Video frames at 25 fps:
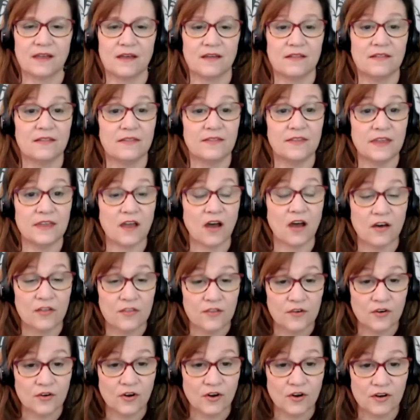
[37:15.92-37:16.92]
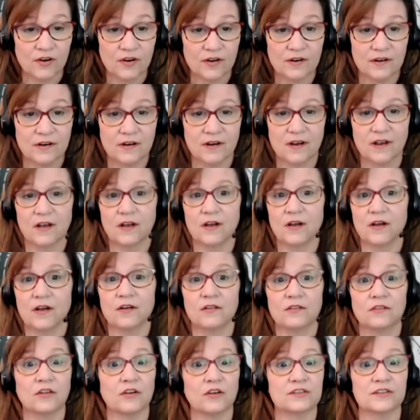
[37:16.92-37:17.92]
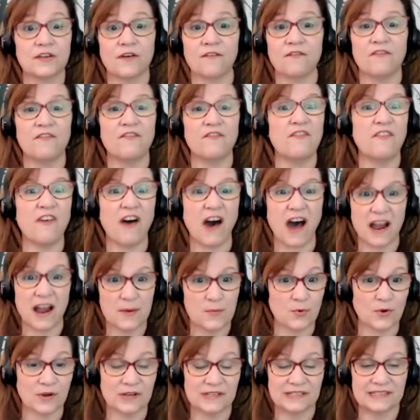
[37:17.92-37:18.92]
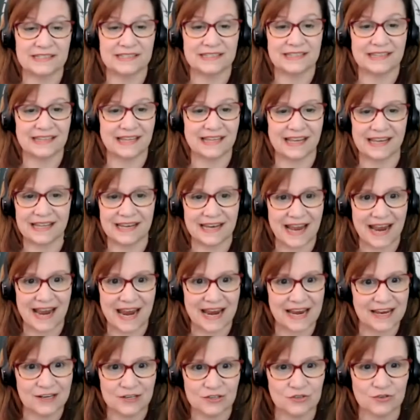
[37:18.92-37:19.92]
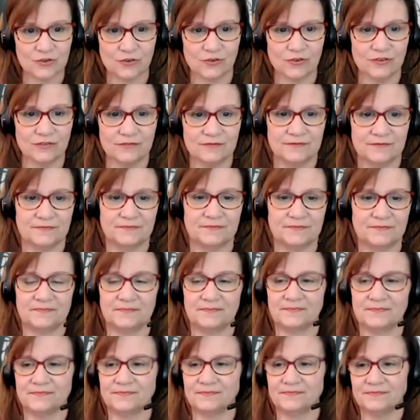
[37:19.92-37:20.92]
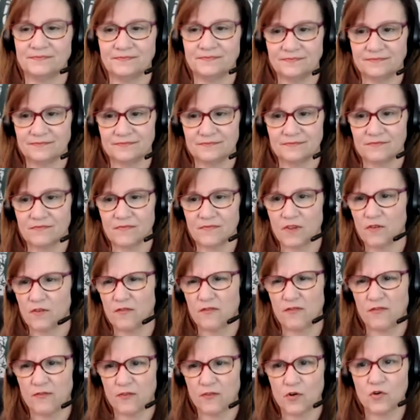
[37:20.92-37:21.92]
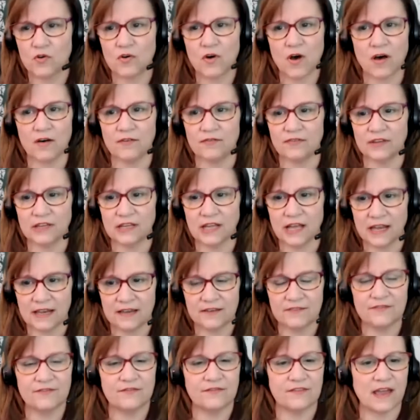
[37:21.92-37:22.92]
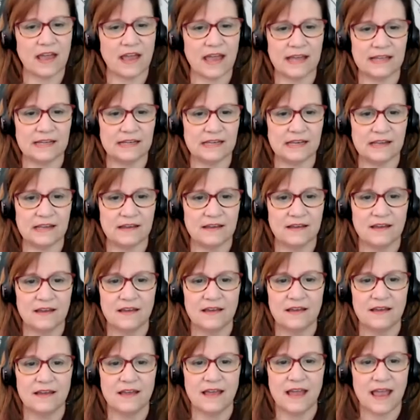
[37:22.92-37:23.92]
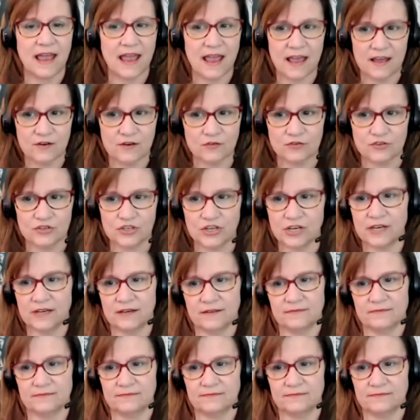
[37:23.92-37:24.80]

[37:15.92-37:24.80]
The other looks vibrant, like an angel, full of life and energy.